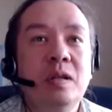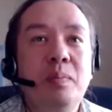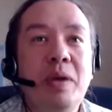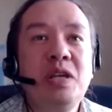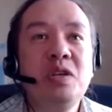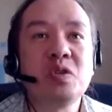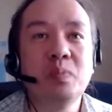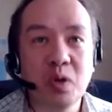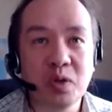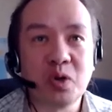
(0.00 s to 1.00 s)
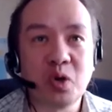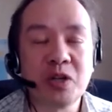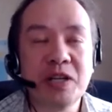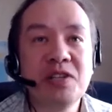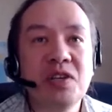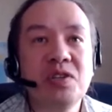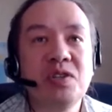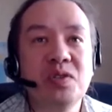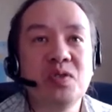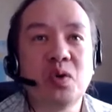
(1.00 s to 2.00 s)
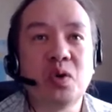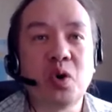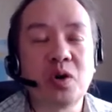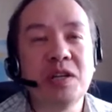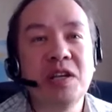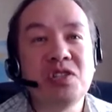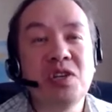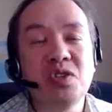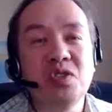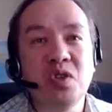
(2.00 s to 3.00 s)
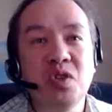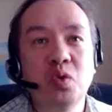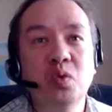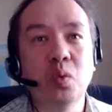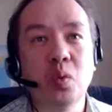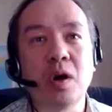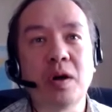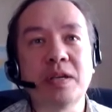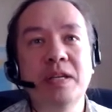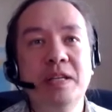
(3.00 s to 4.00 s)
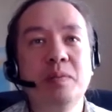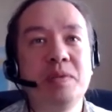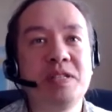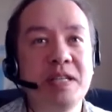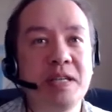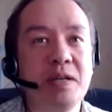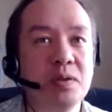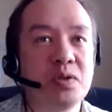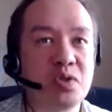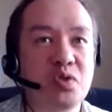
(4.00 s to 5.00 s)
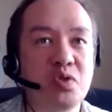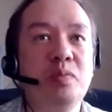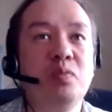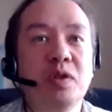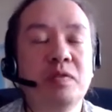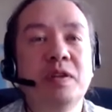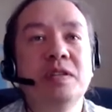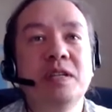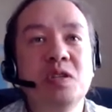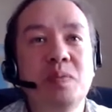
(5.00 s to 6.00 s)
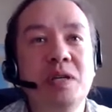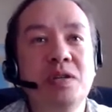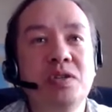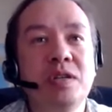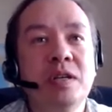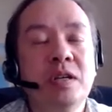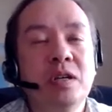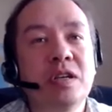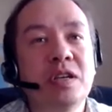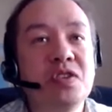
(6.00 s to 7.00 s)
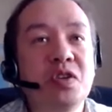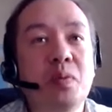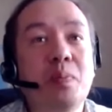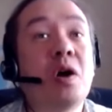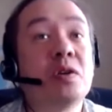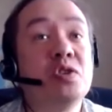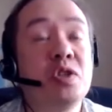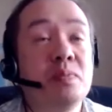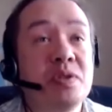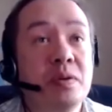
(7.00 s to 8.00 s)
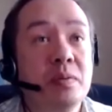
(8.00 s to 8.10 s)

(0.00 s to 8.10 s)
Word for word: many smaller organizations or organizations that don't work in a particular stream where the funding is pitched consider partnerships